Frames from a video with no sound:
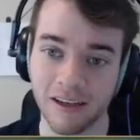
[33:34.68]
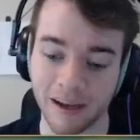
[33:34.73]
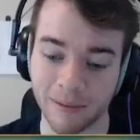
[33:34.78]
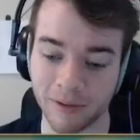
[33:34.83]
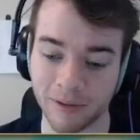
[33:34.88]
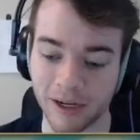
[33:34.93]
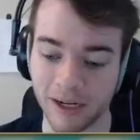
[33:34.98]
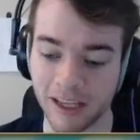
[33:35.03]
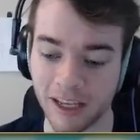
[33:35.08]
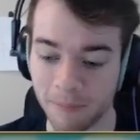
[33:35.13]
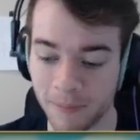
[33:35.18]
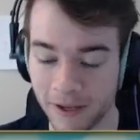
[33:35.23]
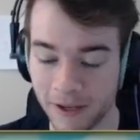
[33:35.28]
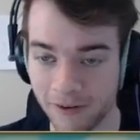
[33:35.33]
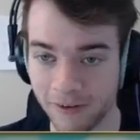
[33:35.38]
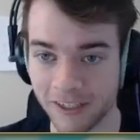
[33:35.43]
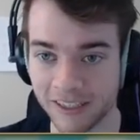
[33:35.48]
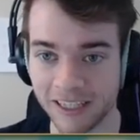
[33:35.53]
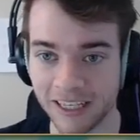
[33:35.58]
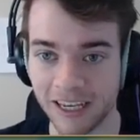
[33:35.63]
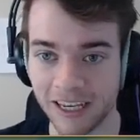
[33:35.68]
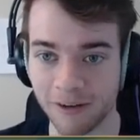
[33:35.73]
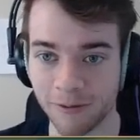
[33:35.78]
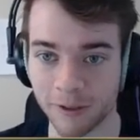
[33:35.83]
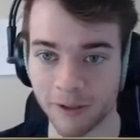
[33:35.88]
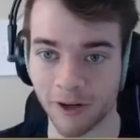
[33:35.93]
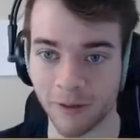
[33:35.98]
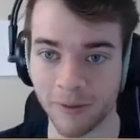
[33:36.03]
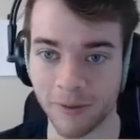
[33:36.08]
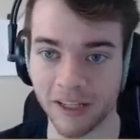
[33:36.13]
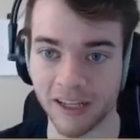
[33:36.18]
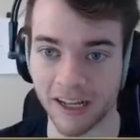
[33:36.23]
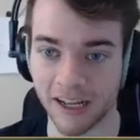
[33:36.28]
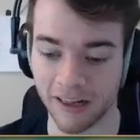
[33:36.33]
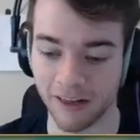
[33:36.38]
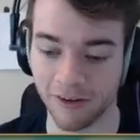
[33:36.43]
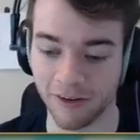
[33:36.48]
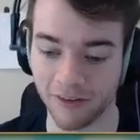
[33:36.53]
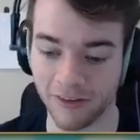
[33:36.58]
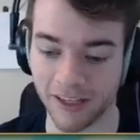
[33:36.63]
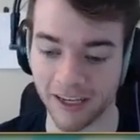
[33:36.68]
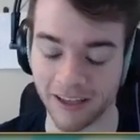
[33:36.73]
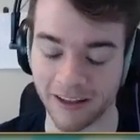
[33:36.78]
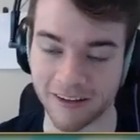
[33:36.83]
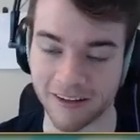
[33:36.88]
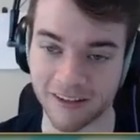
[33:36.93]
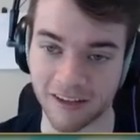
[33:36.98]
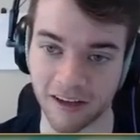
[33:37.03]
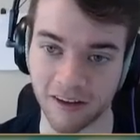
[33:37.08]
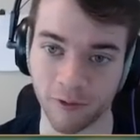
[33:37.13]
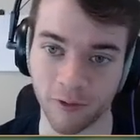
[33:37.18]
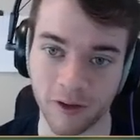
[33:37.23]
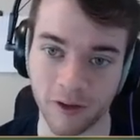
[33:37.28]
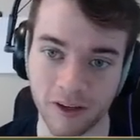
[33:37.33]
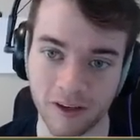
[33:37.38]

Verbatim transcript: I'm trying to get better at that with Harmony Hollow and that kind of stuff.